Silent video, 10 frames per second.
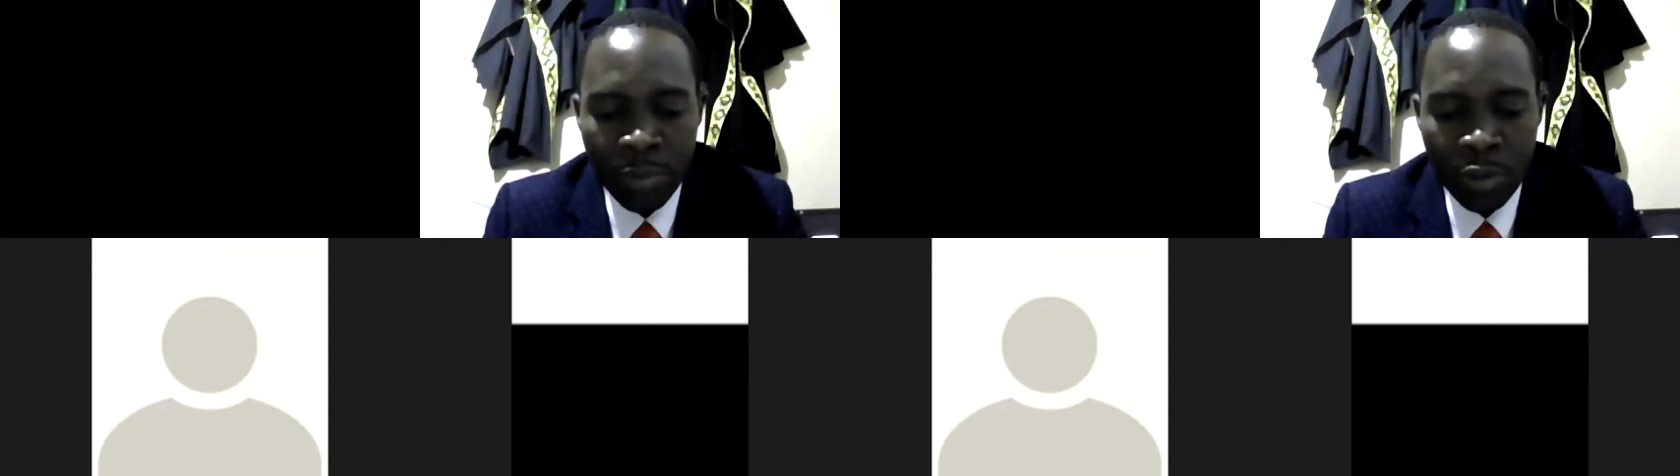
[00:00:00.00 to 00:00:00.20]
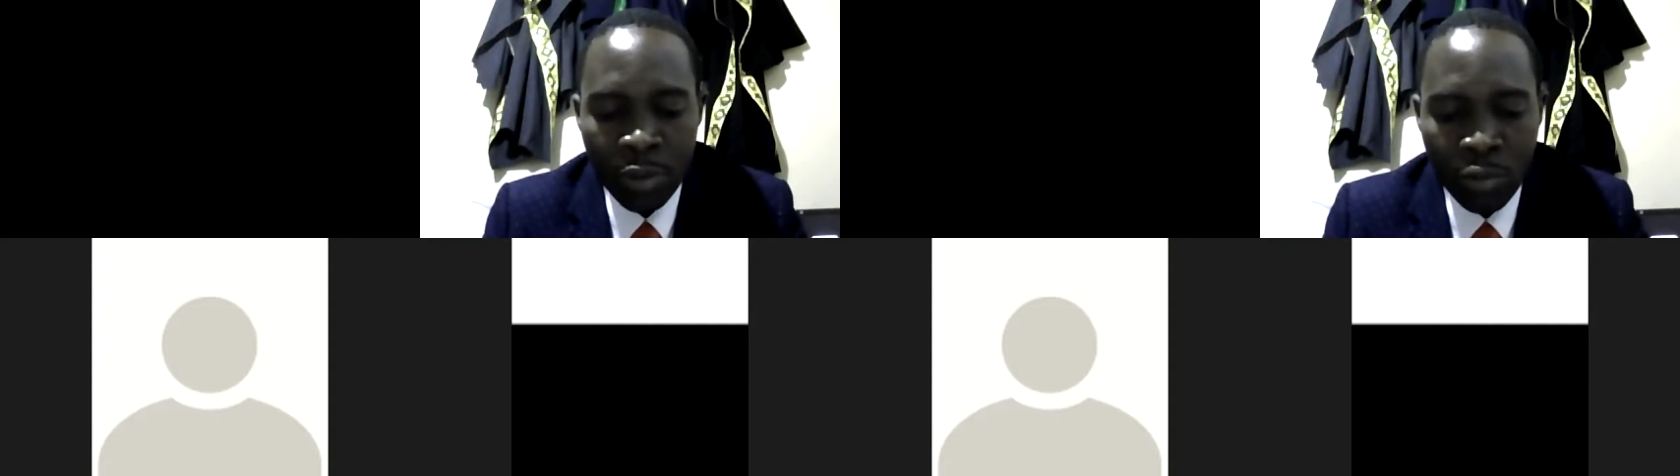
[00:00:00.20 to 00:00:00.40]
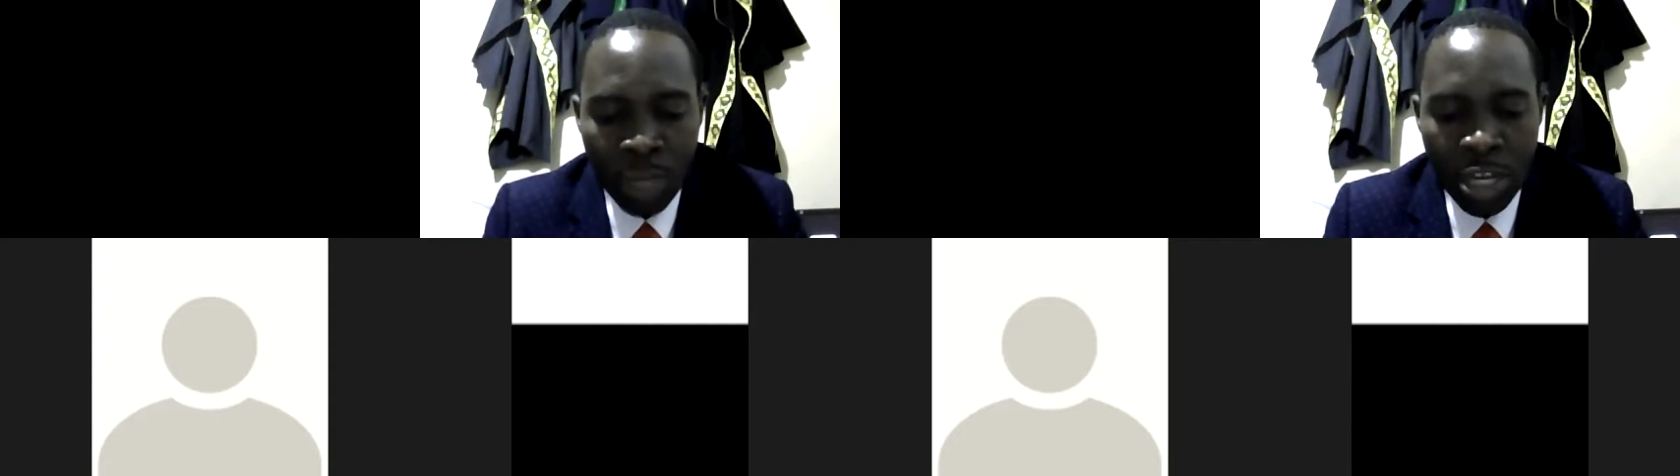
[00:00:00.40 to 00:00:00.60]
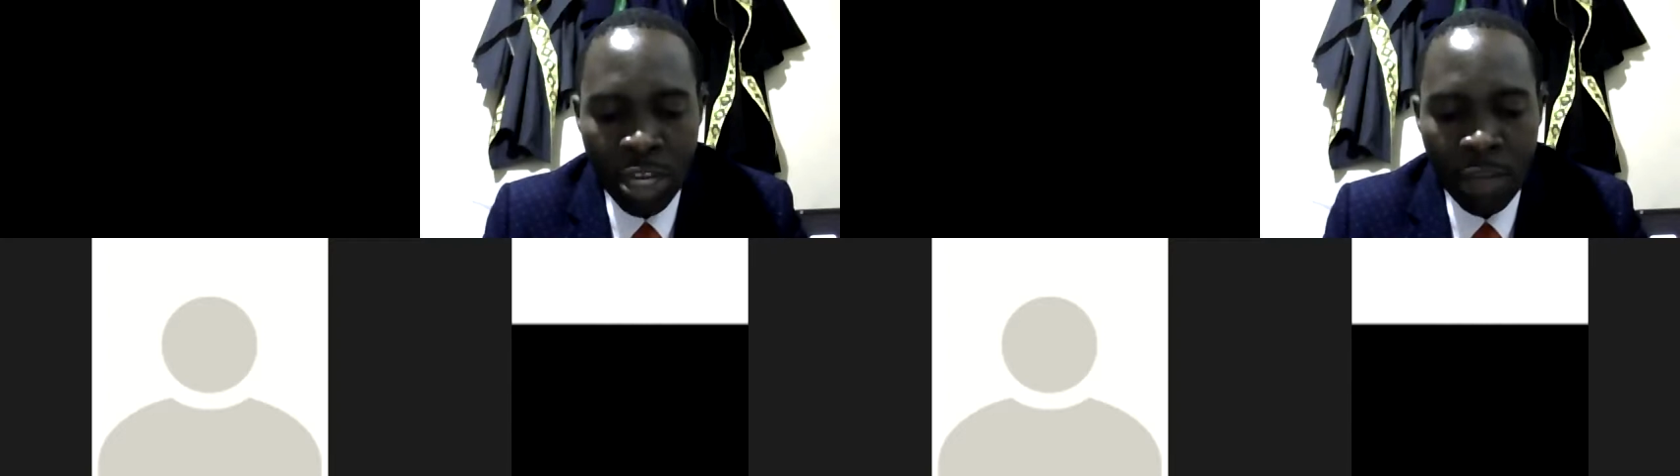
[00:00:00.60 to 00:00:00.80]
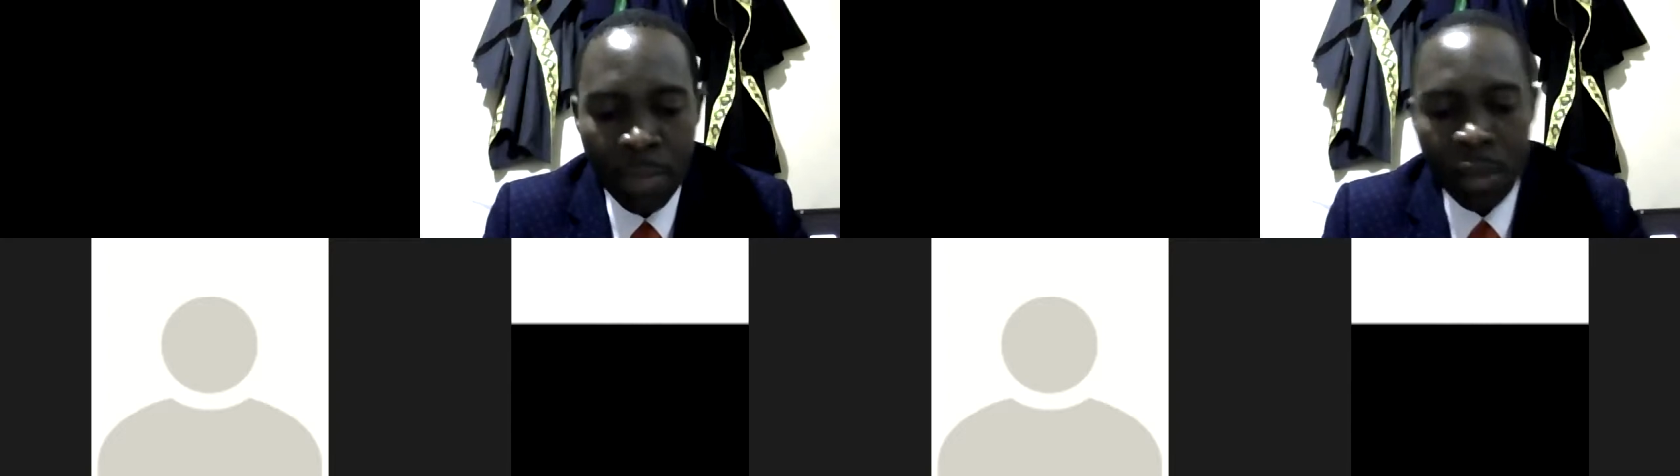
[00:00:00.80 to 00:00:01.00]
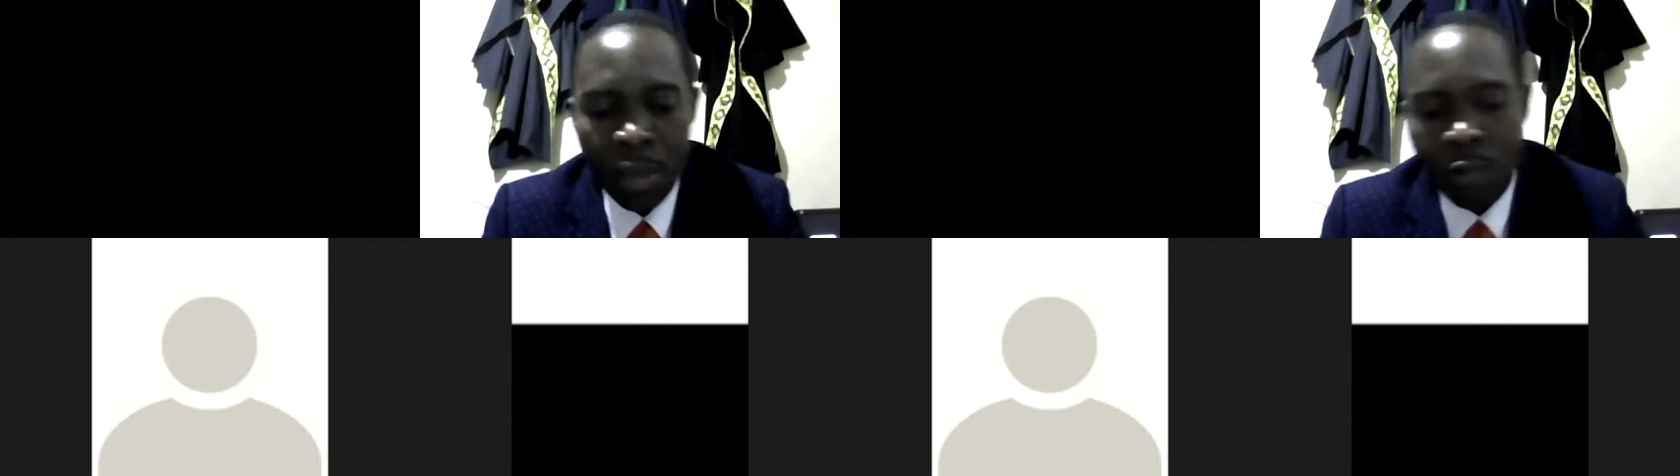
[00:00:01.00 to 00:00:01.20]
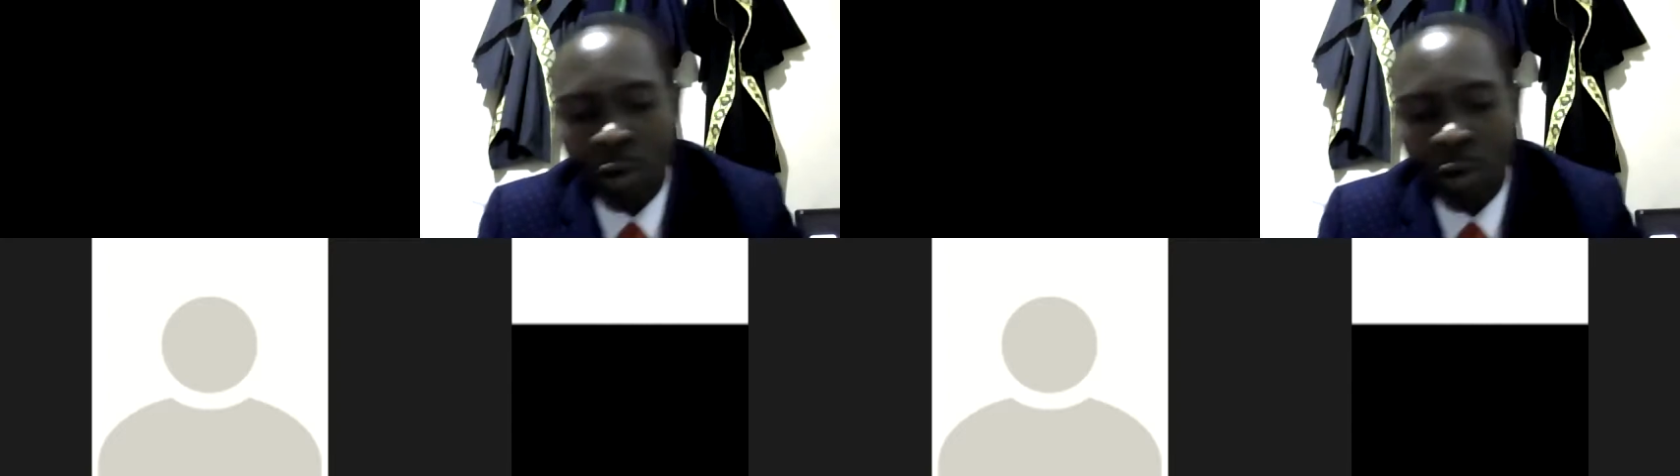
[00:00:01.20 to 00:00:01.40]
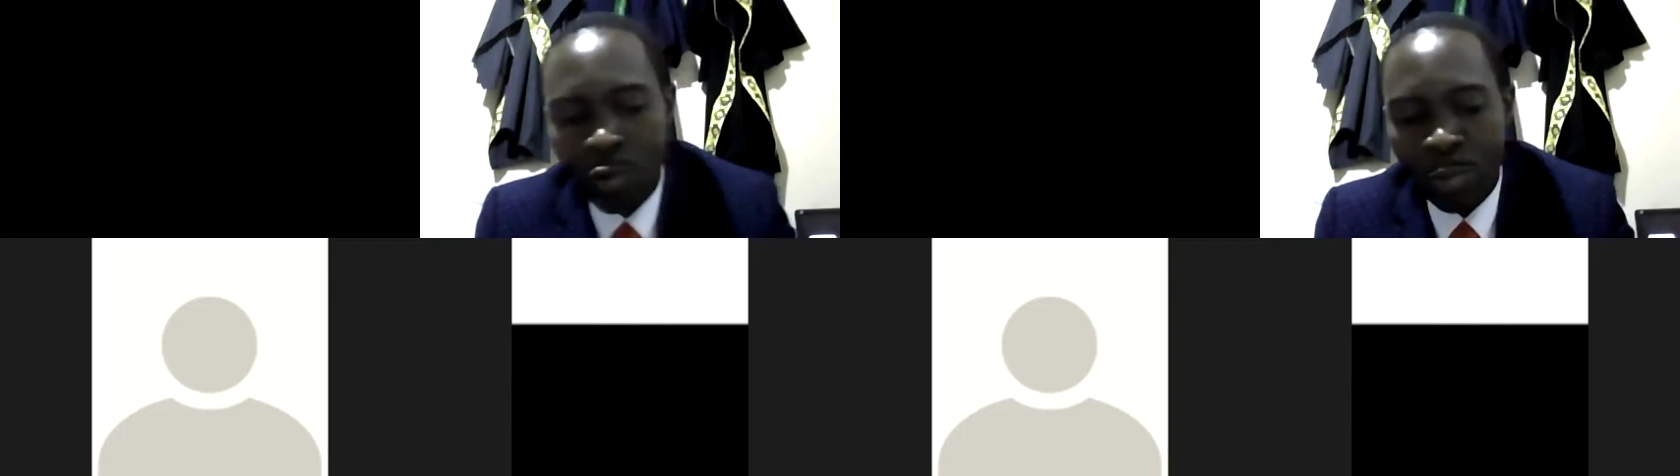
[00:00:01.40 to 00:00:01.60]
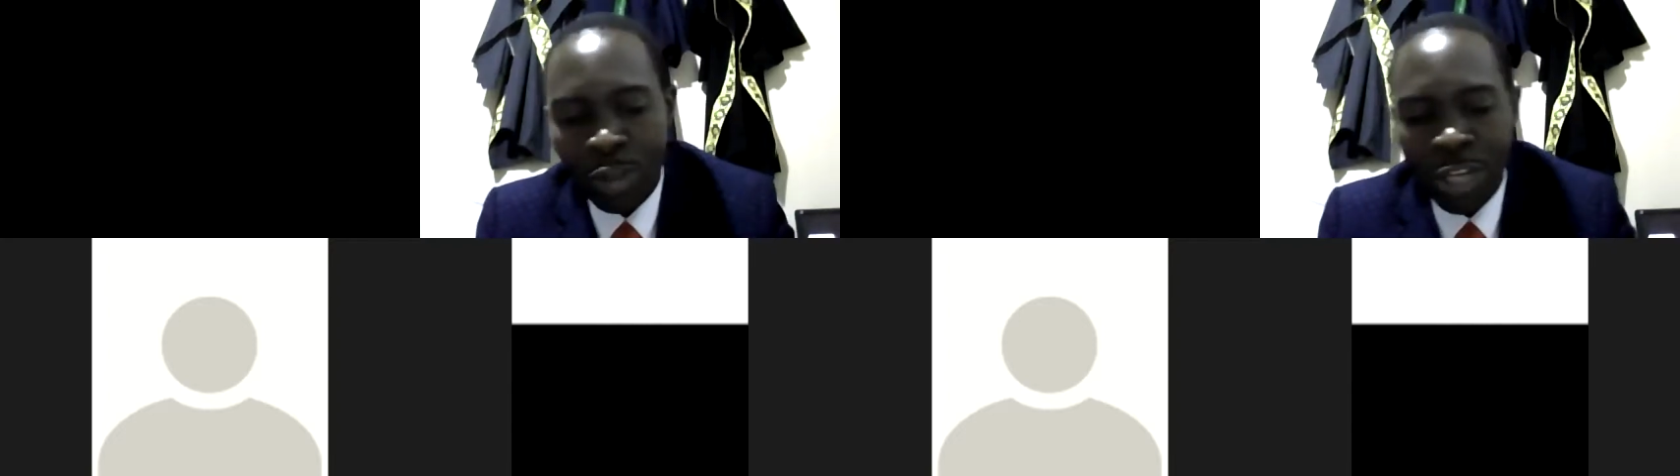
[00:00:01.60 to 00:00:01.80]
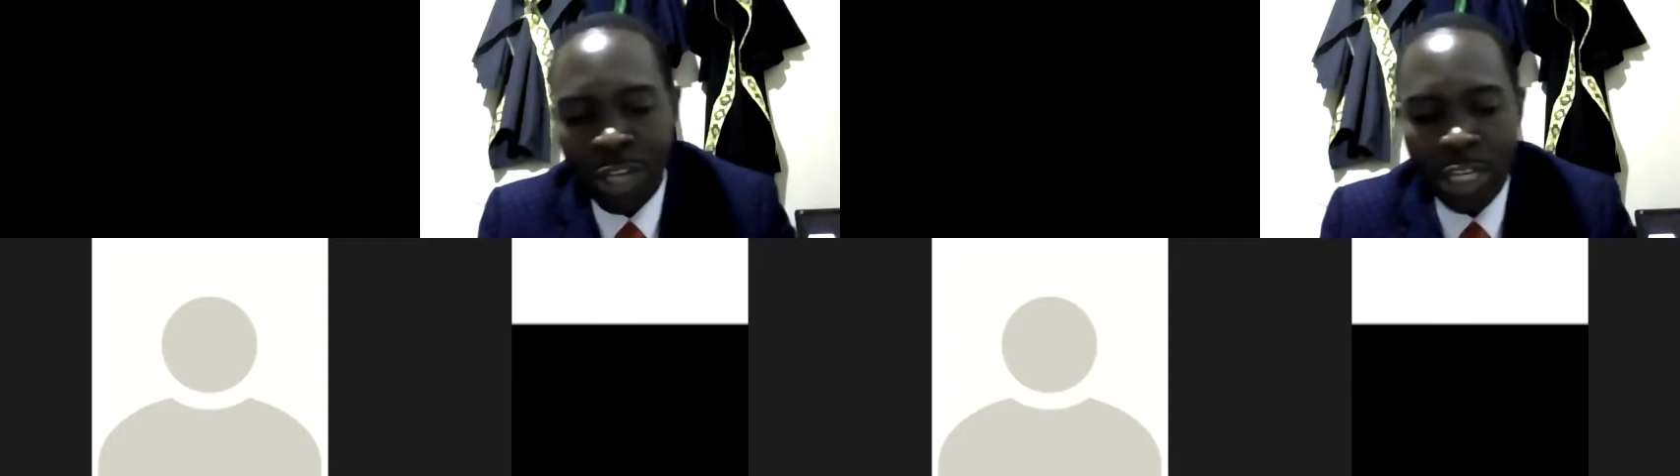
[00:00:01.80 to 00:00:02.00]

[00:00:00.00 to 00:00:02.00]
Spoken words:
So meaning when we present